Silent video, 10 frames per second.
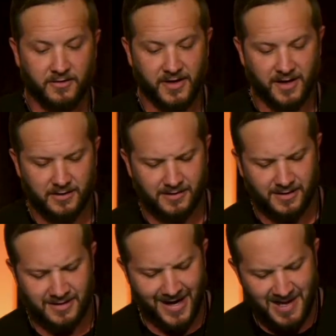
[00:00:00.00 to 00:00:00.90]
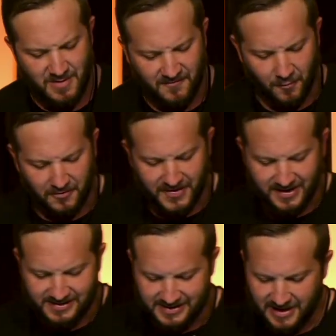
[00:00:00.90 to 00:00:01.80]
The night before
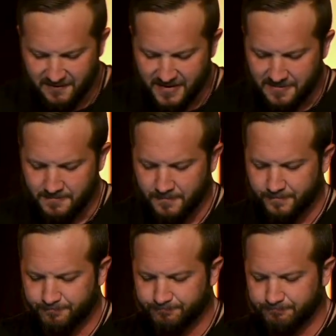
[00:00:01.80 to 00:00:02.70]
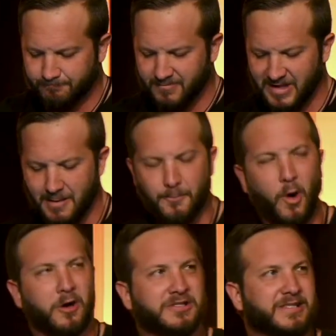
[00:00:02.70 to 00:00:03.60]
Thanksgiving, that
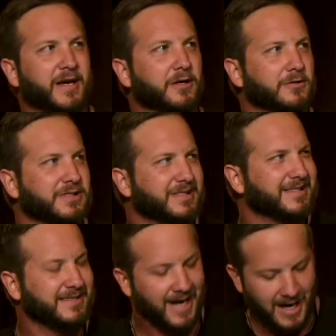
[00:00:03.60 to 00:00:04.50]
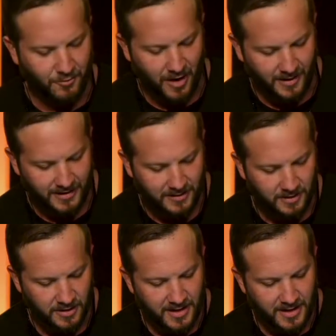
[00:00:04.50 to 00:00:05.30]
bar sales skyrocket.